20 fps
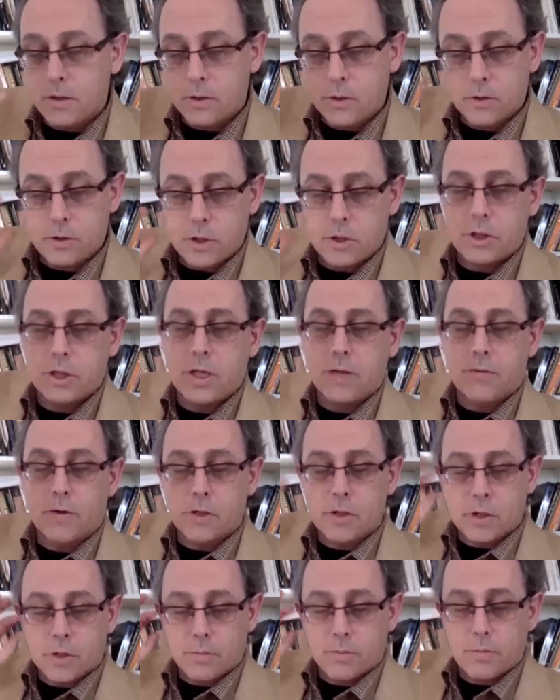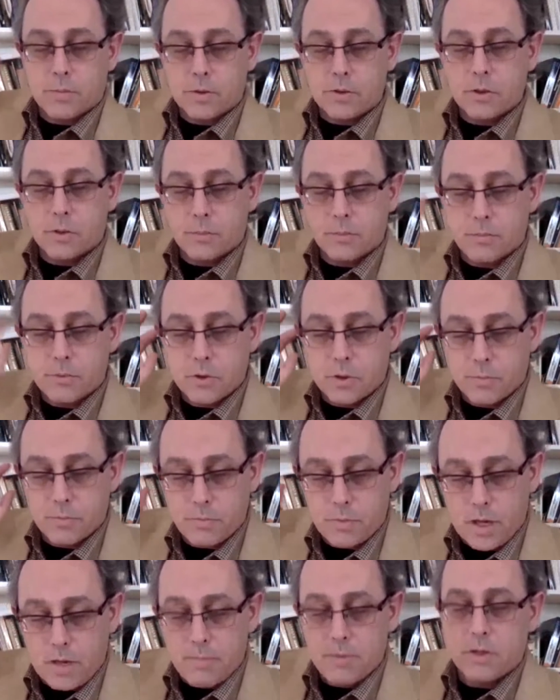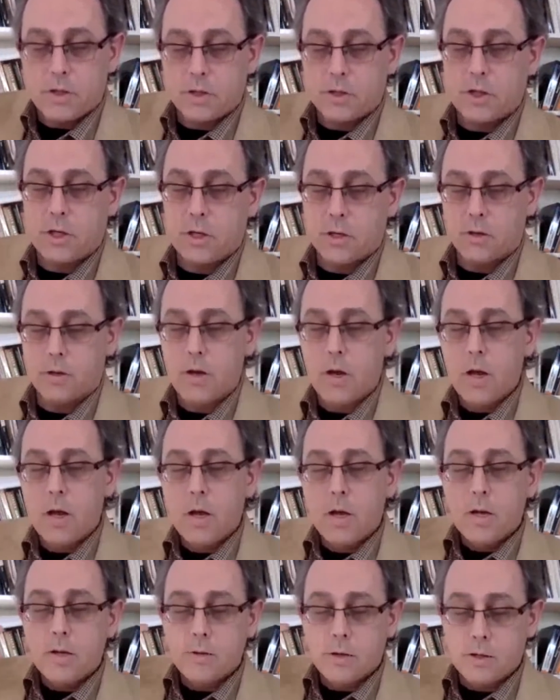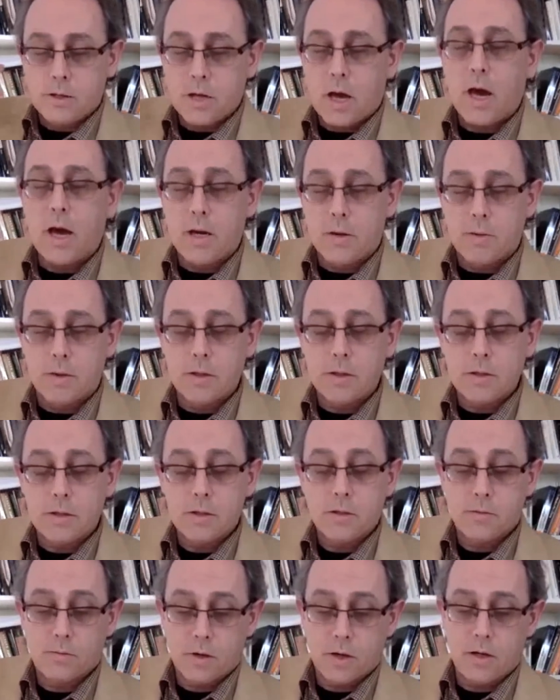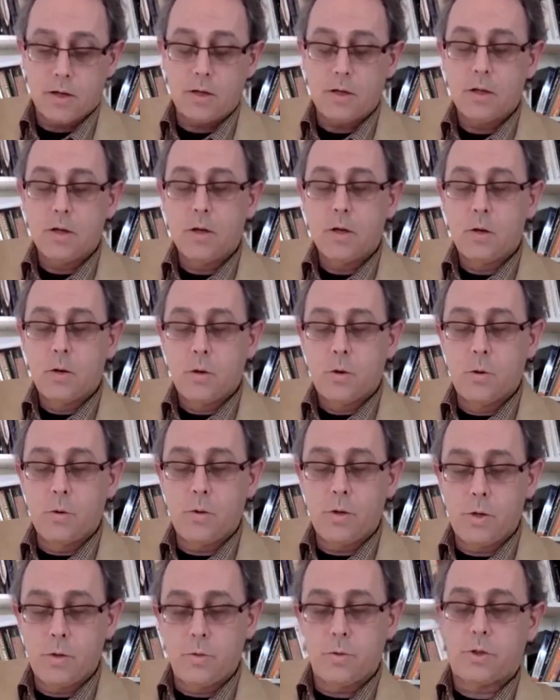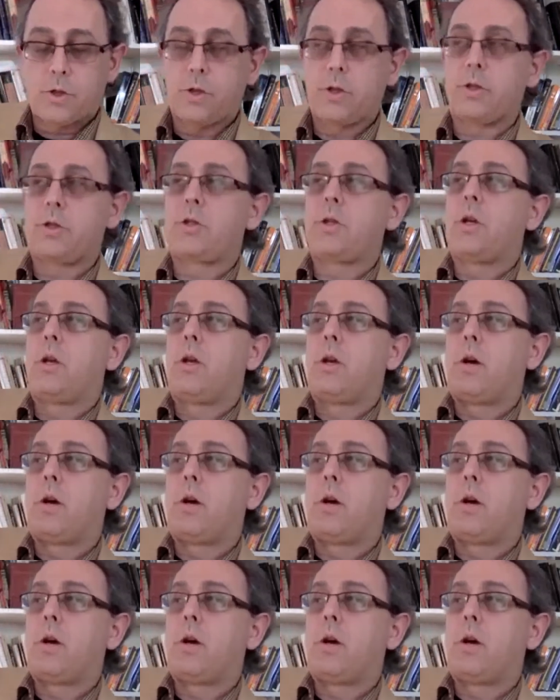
just to give us some images here, the tyrant, right, who uses